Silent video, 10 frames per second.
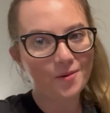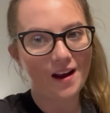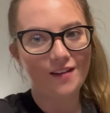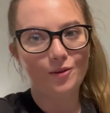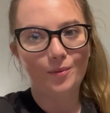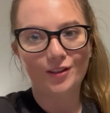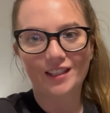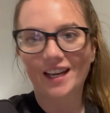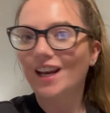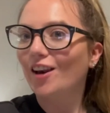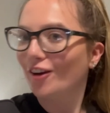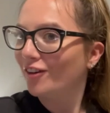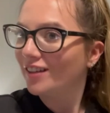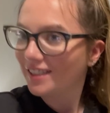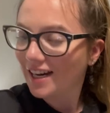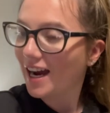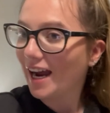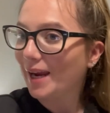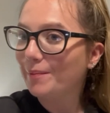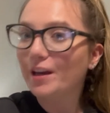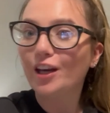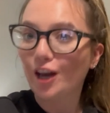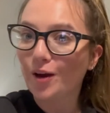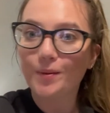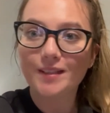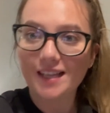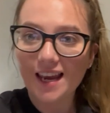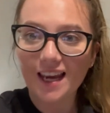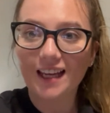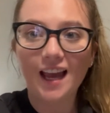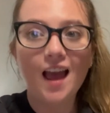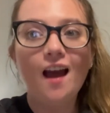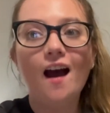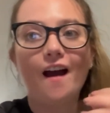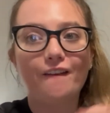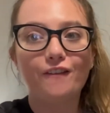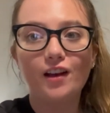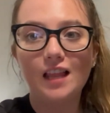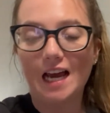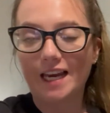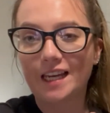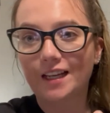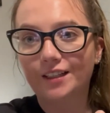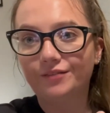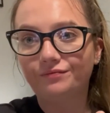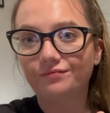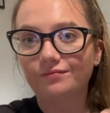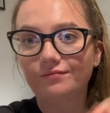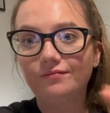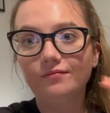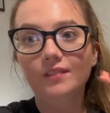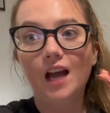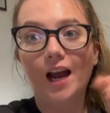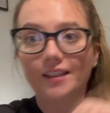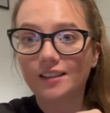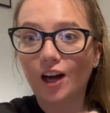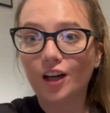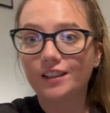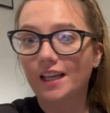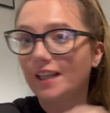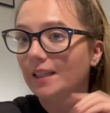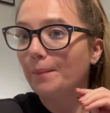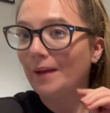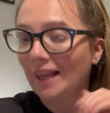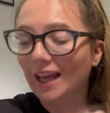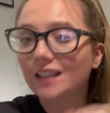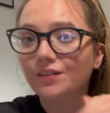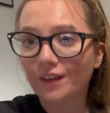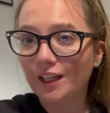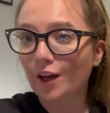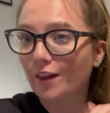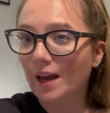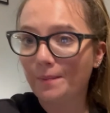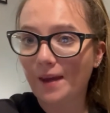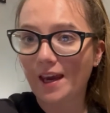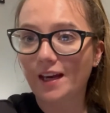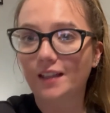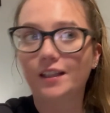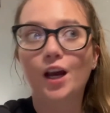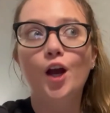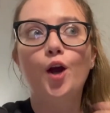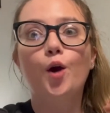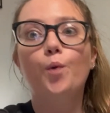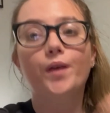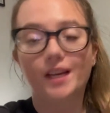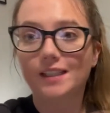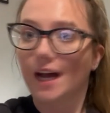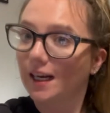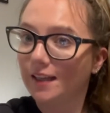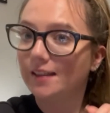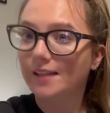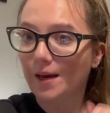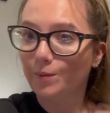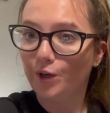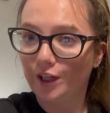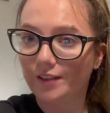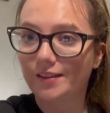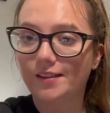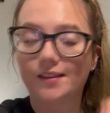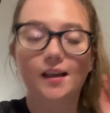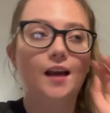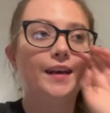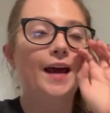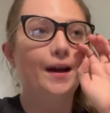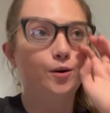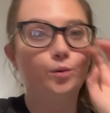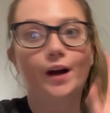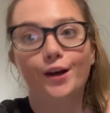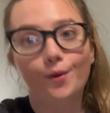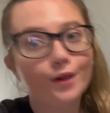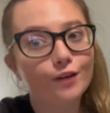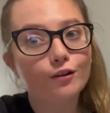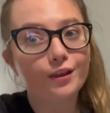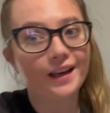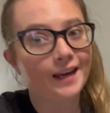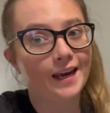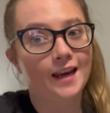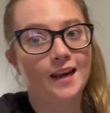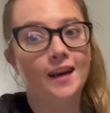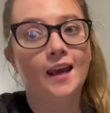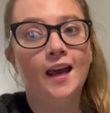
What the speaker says: everybody, long time no see. I feel like I started my last video that I made with exactly the same words. Now, I know what you're all thinking, and